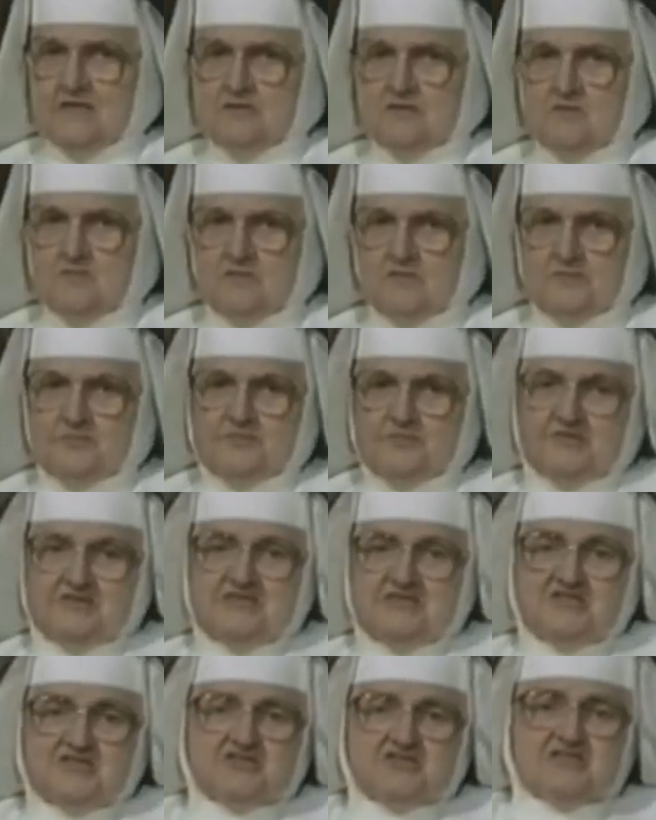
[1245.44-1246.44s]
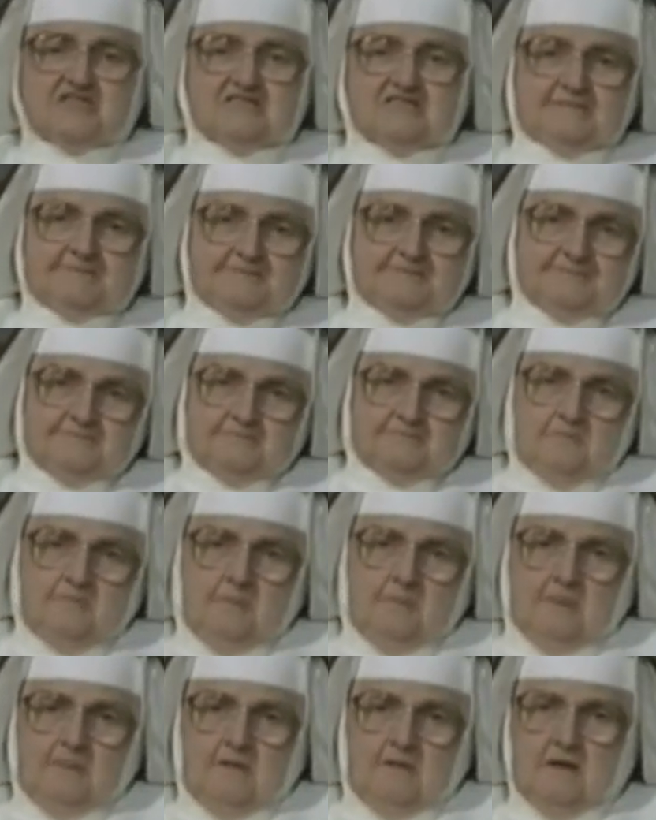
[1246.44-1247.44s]
the word perdition,
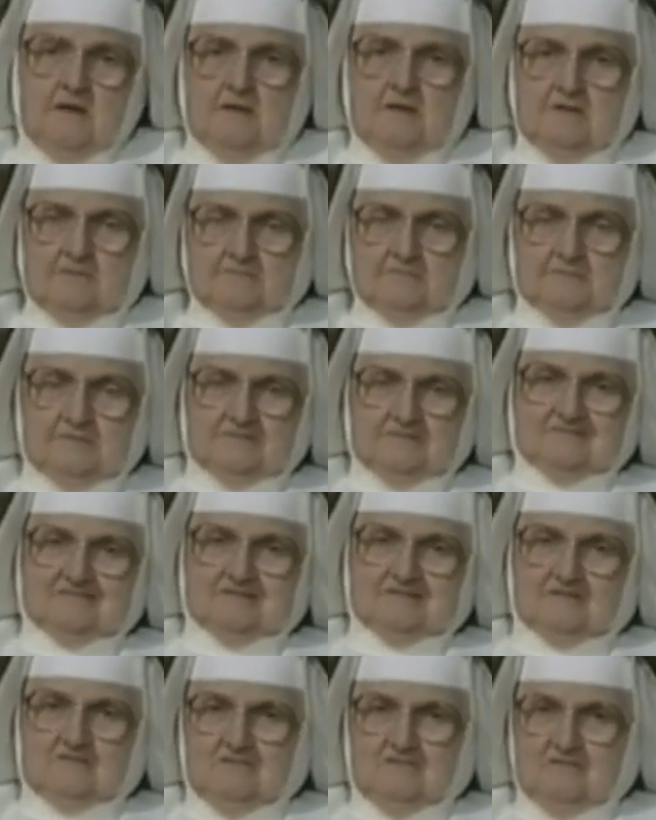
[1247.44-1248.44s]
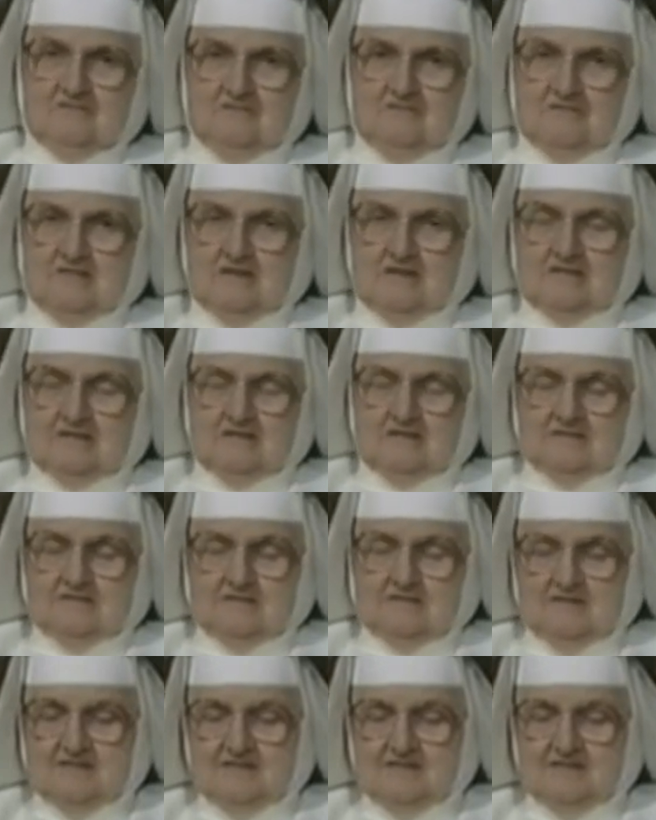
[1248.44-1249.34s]
uh, but who, uh, it,